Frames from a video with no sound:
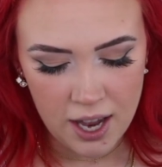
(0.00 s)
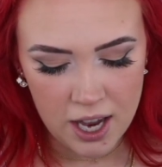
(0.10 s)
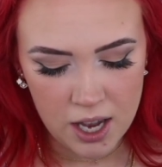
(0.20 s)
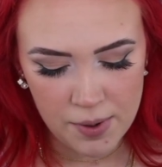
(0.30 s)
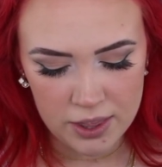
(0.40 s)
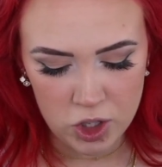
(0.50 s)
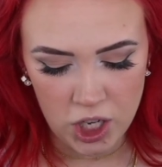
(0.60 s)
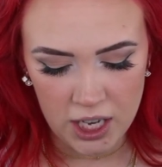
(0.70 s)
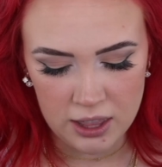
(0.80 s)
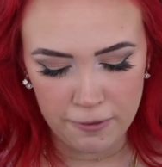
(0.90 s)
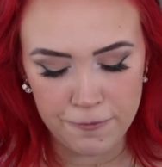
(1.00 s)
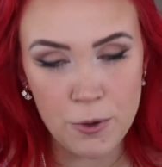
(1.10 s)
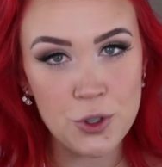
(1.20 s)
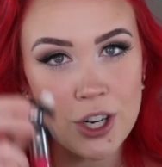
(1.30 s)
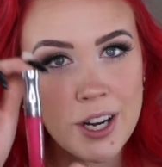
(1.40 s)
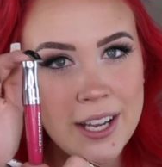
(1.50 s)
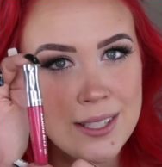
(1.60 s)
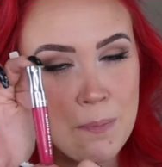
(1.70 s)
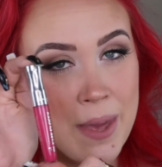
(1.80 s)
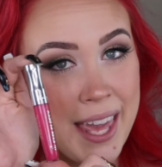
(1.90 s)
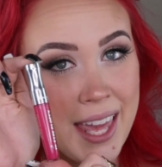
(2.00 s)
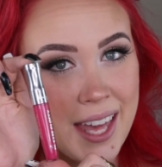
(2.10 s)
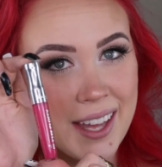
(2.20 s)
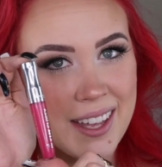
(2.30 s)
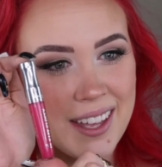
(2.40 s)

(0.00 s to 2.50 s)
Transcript: in the shade The Future is Pink.